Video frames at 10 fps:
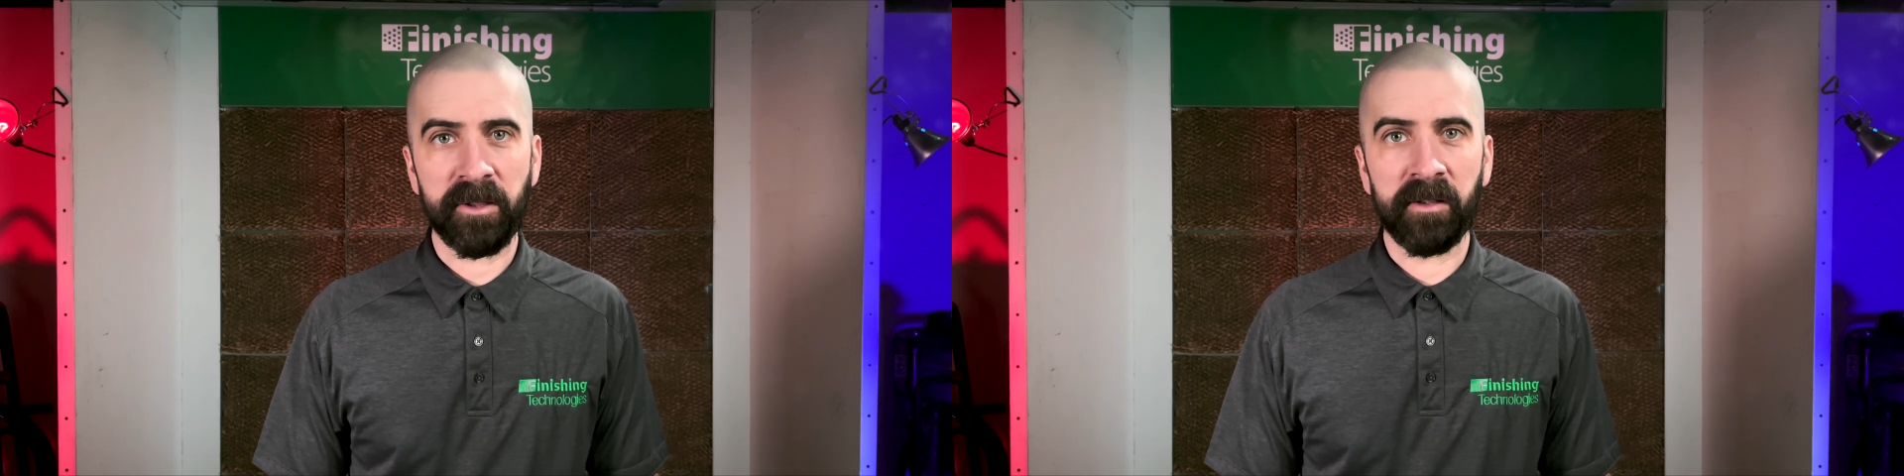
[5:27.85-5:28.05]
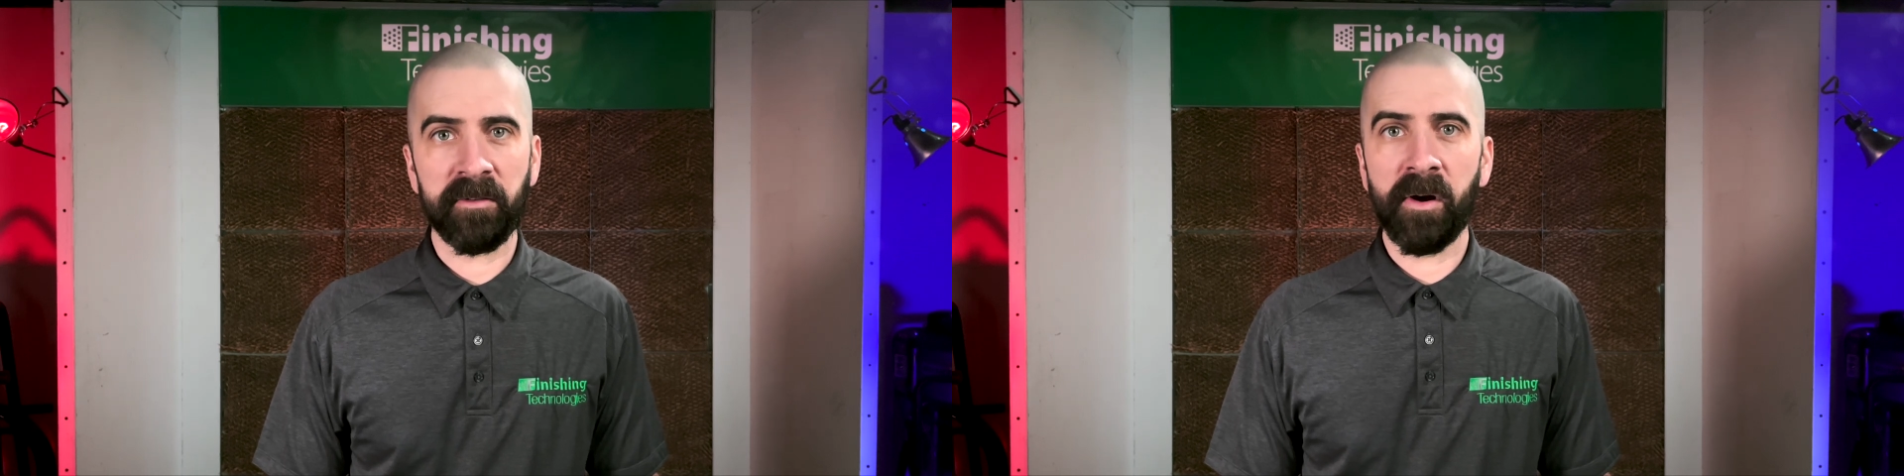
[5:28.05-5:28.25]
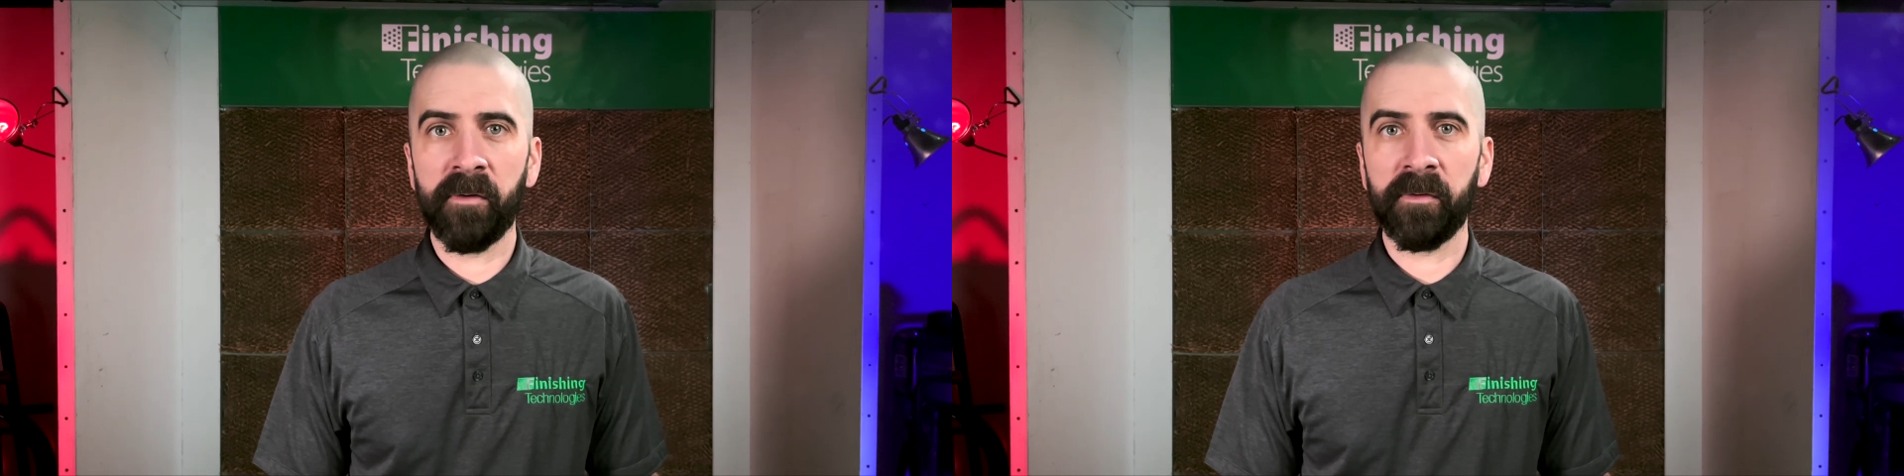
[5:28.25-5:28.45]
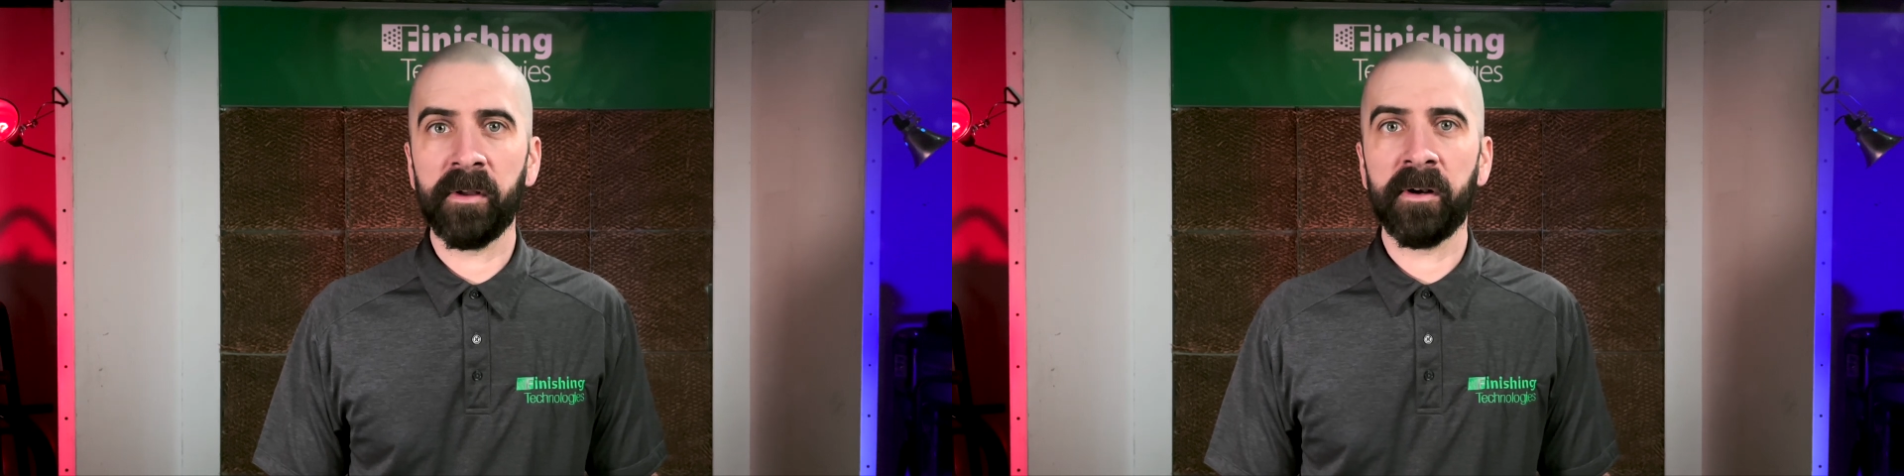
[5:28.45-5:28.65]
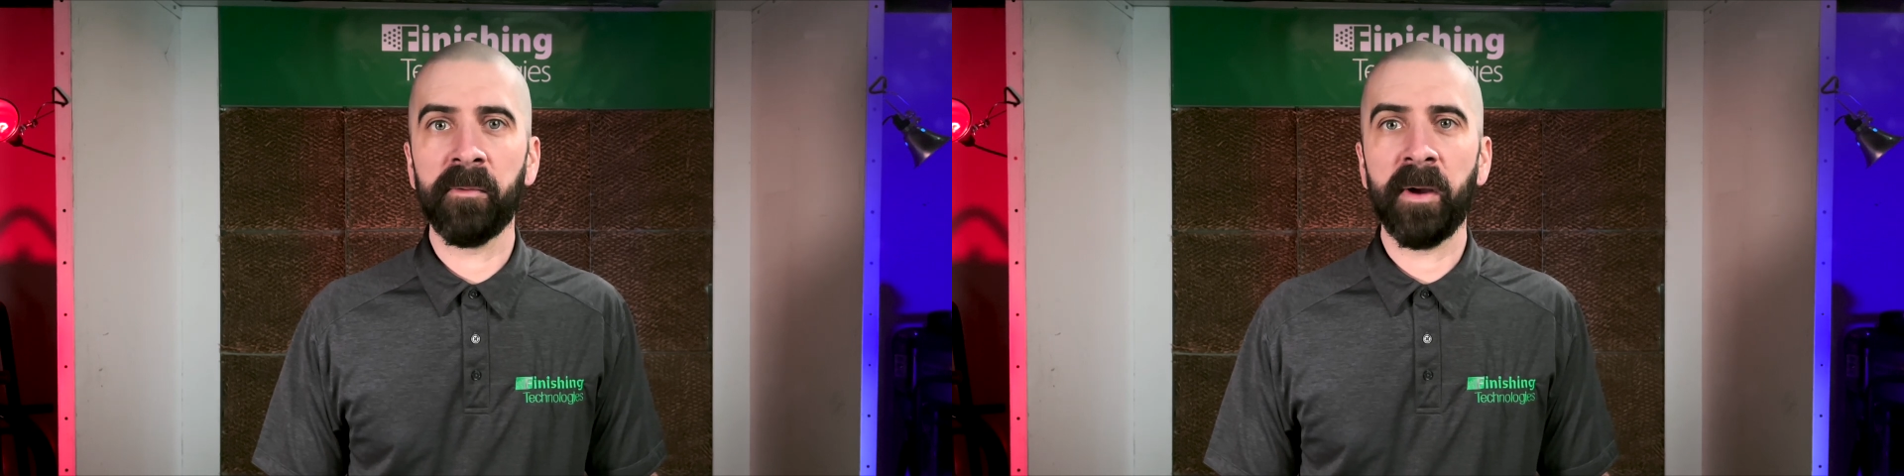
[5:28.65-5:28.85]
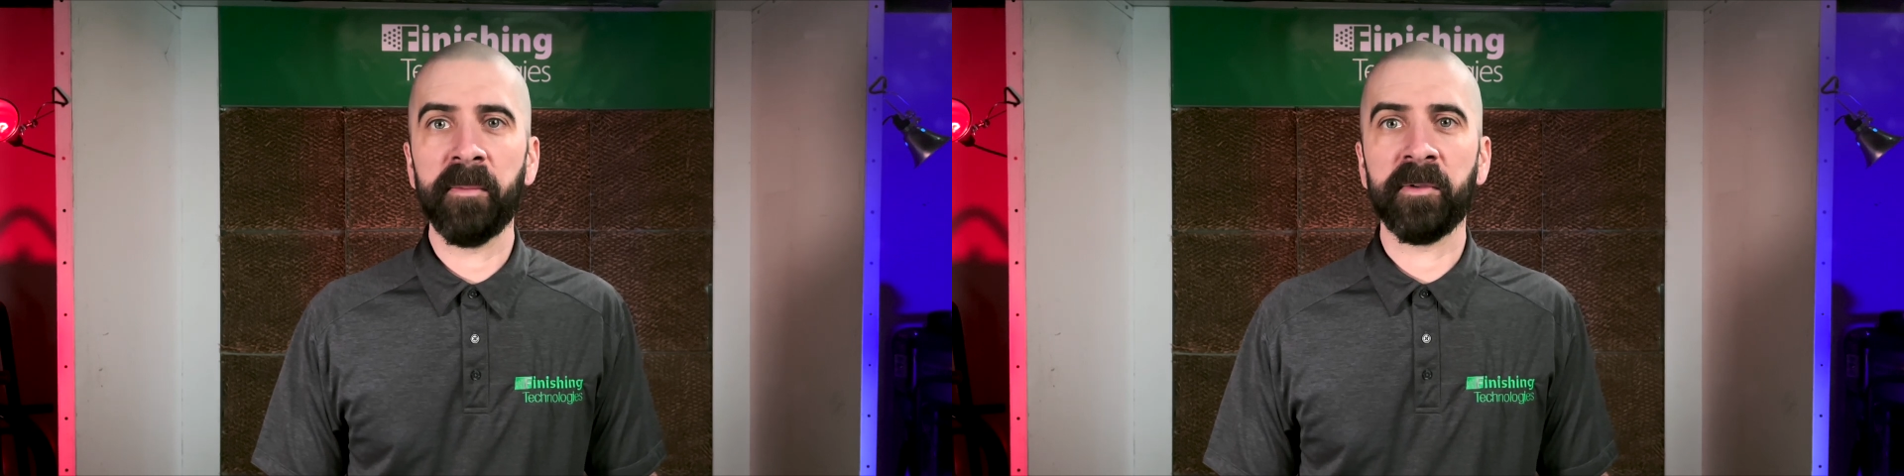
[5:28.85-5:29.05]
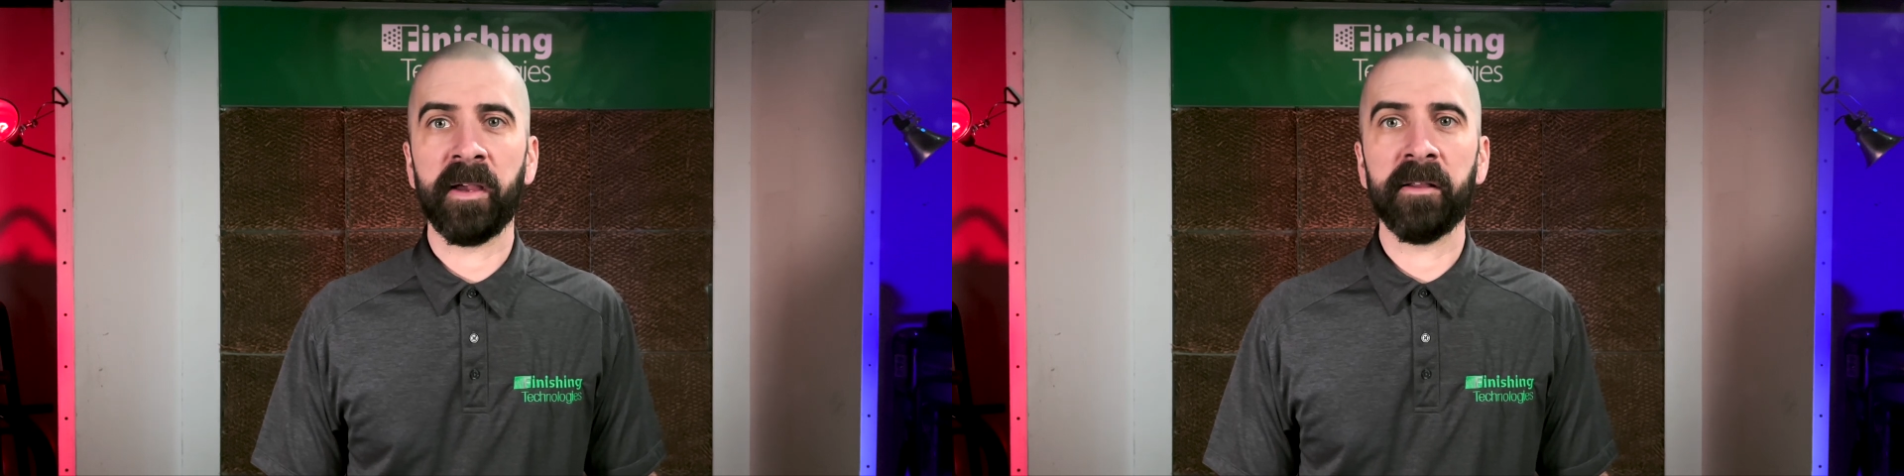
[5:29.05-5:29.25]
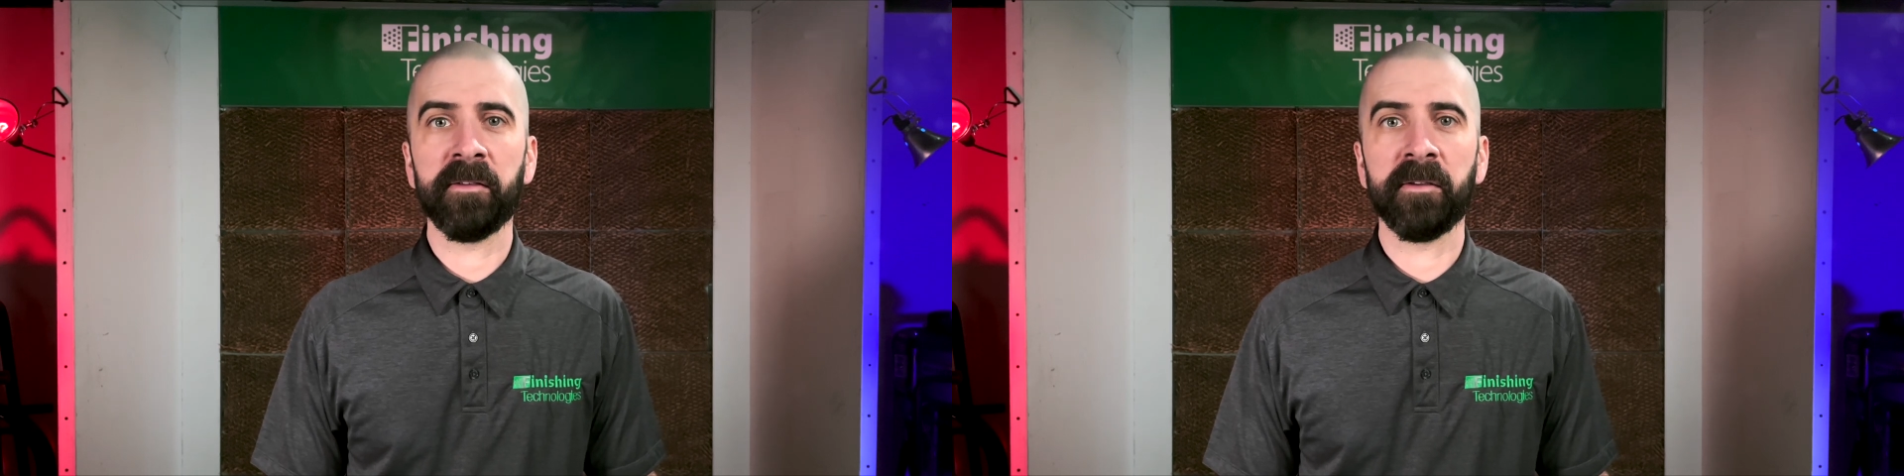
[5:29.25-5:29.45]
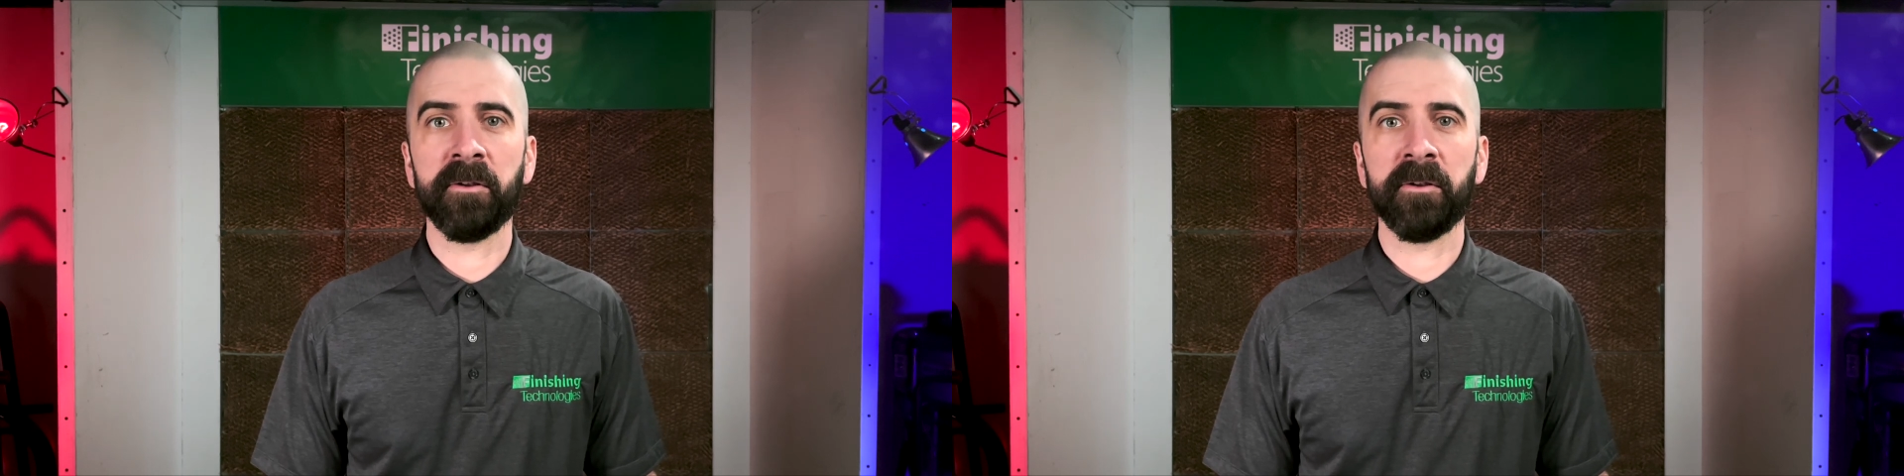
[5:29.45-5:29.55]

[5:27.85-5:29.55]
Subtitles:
sheets over on our website,